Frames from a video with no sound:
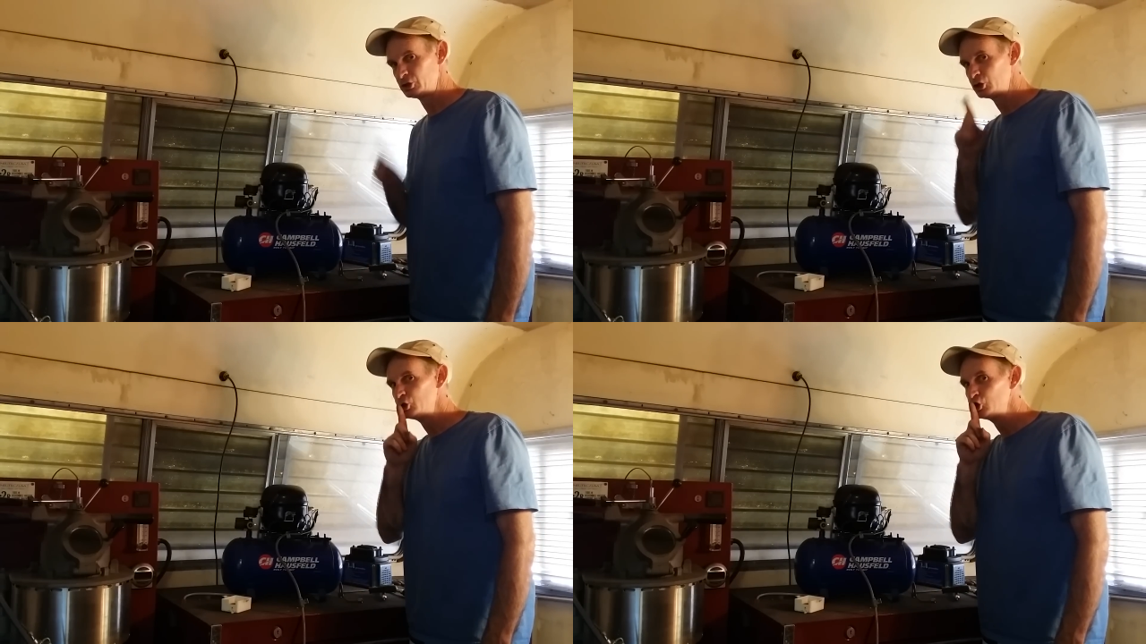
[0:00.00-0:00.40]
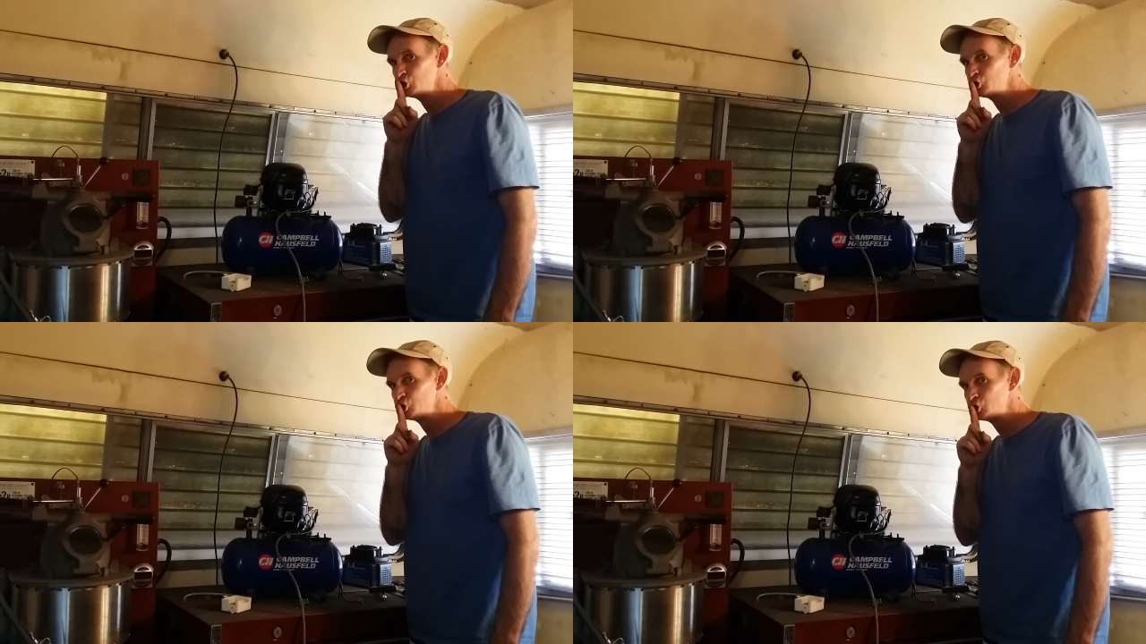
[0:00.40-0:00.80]

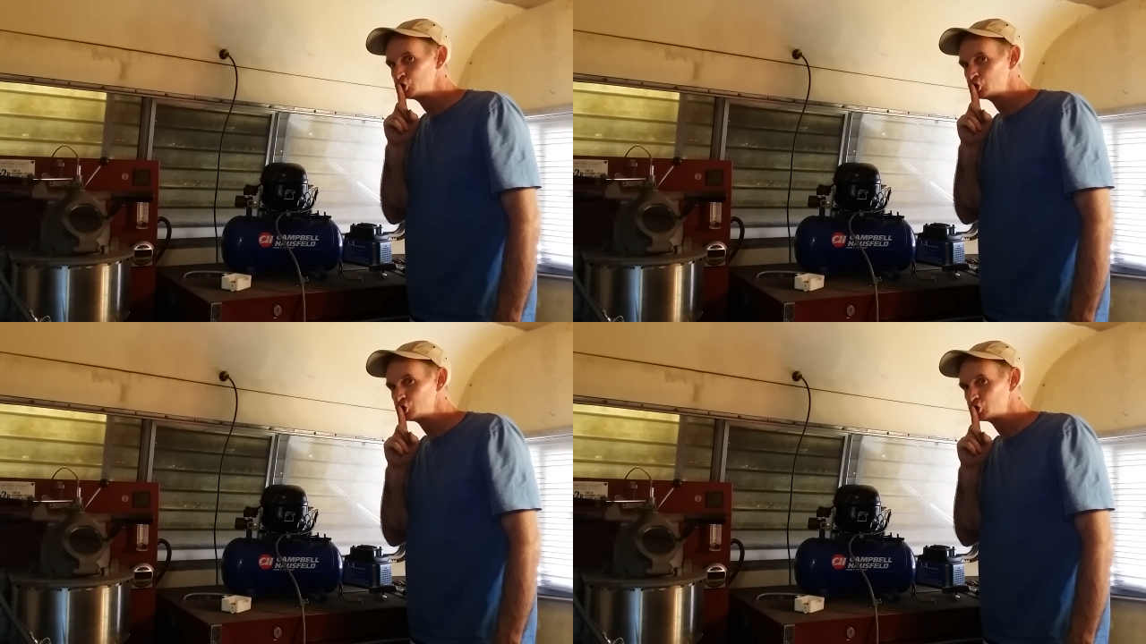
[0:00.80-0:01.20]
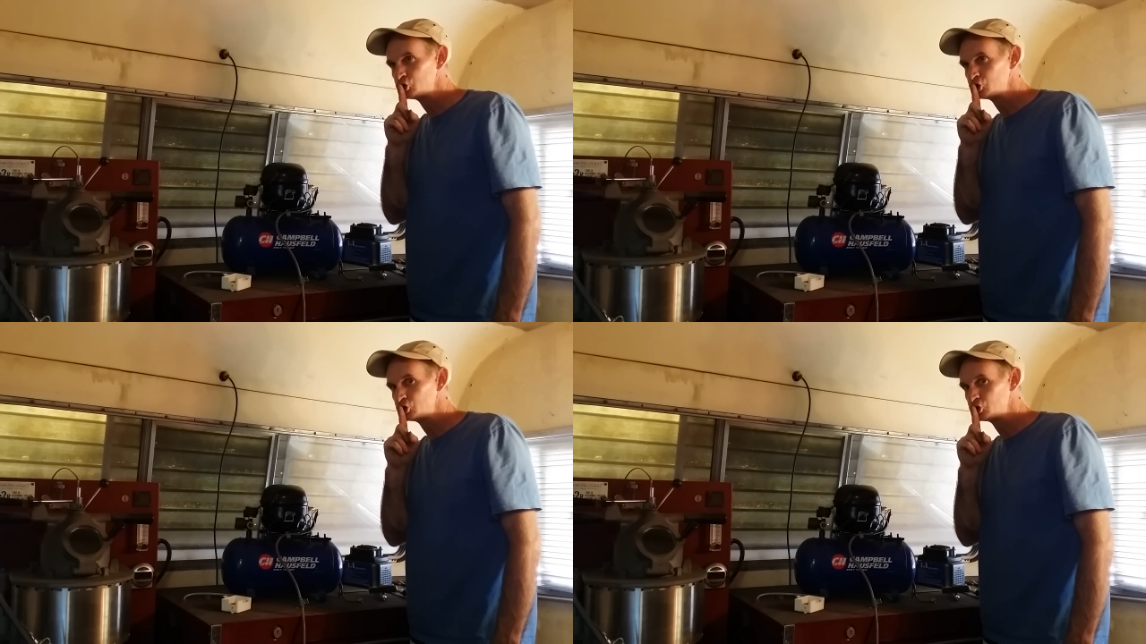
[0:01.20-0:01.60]

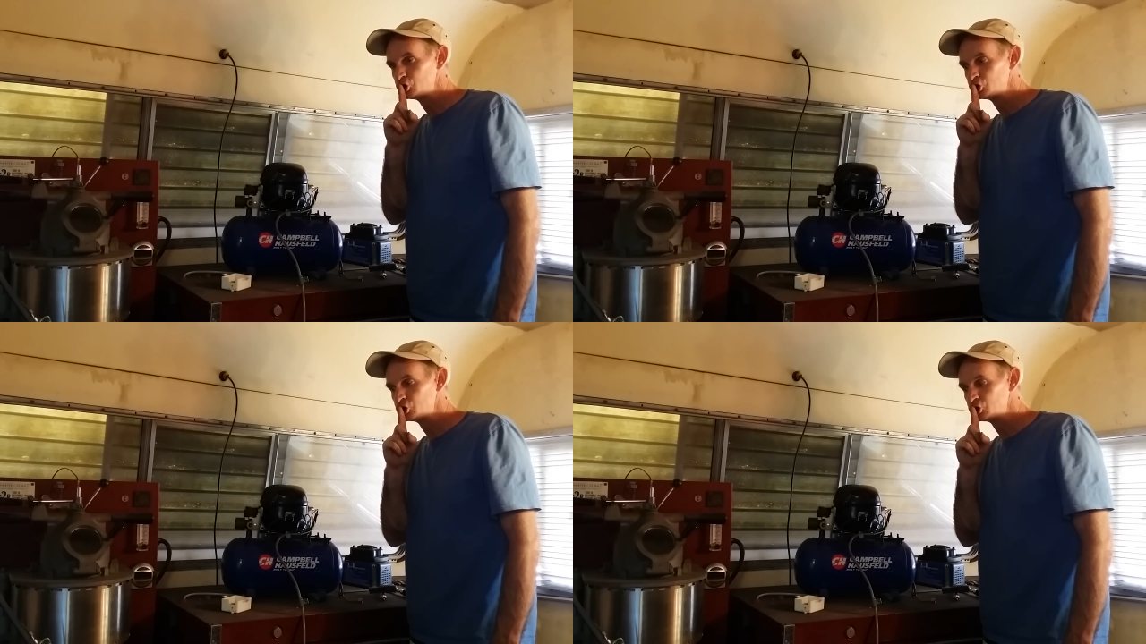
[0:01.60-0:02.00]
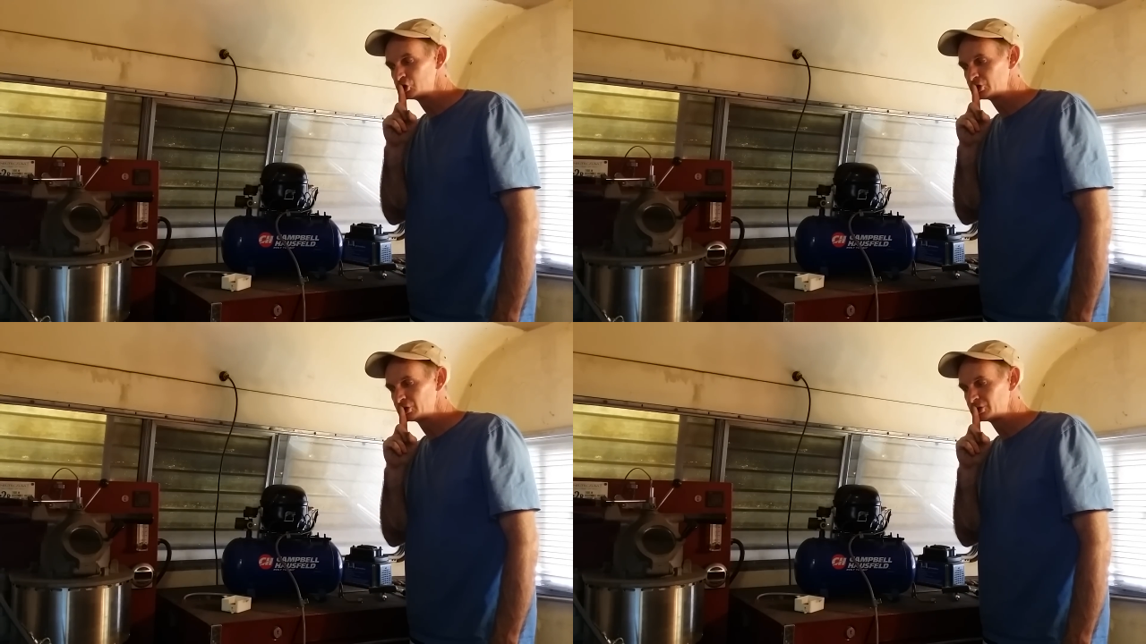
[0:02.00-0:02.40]

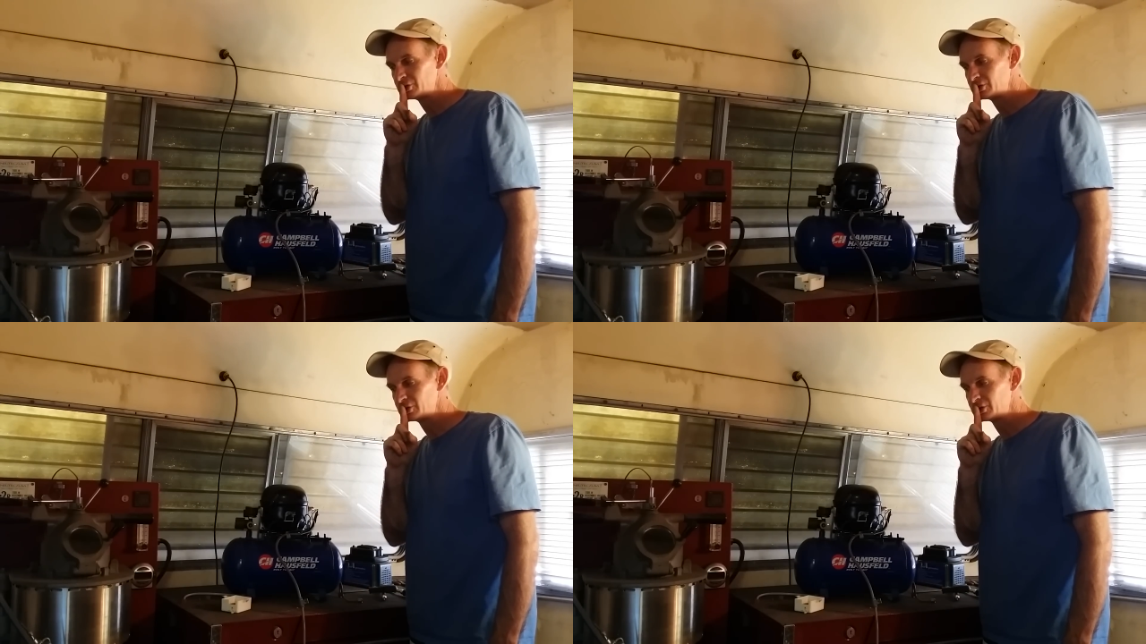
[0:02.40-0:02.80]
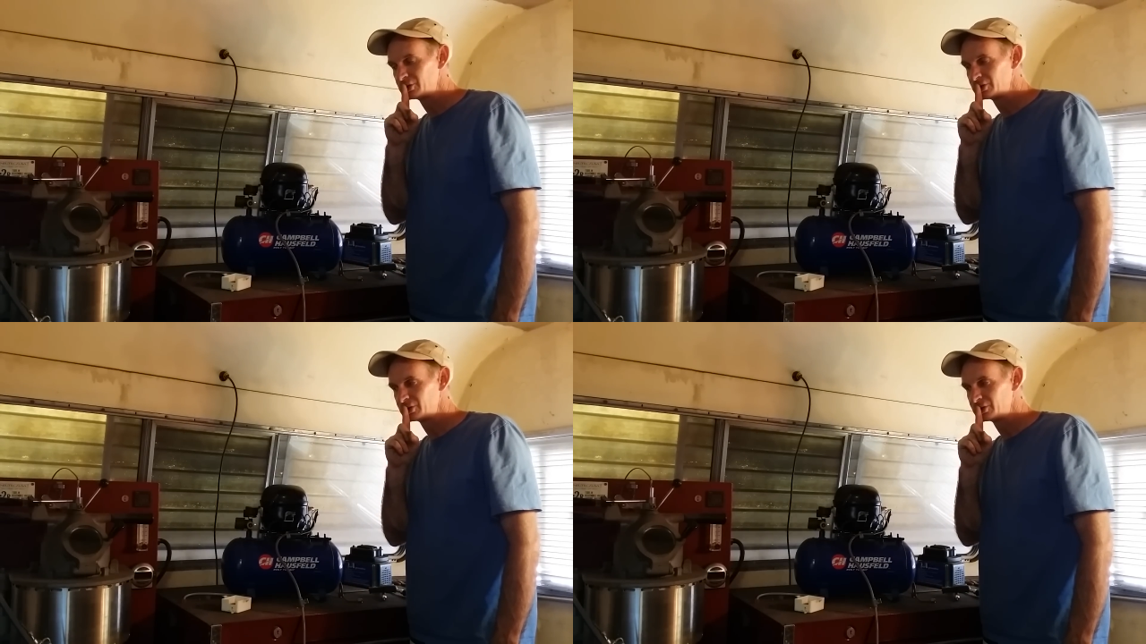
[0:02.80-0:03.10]
No one is speaking in this clip.